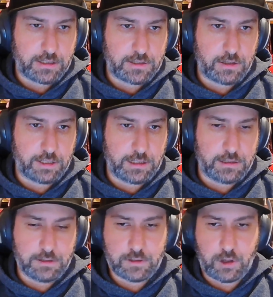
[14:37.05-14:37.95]
Certainly
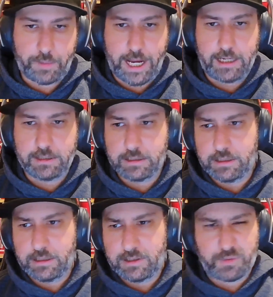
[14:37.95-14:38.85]
top 8,
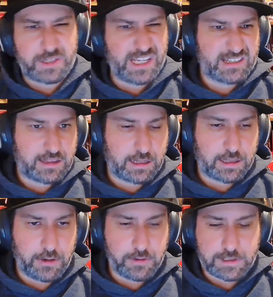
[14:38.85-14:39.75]
top 6, I think,
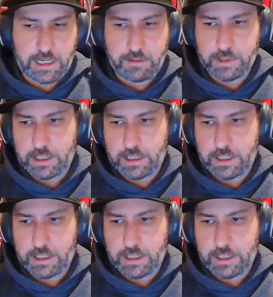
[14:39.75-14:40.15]
clearance team.